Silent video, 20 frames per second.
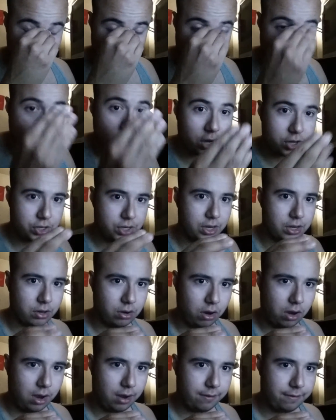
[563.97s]
auctioned
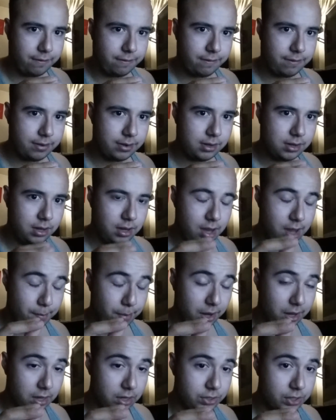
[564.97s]
off. I
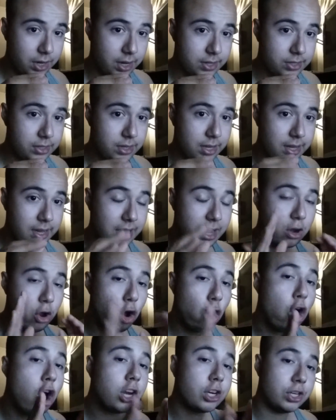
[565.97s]
apologize. They get
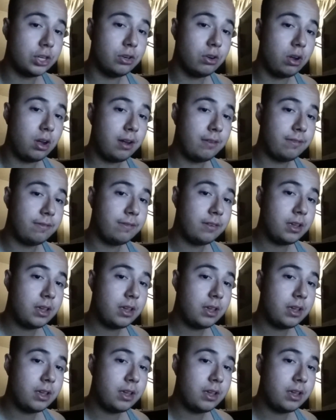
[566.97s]
auctioned off,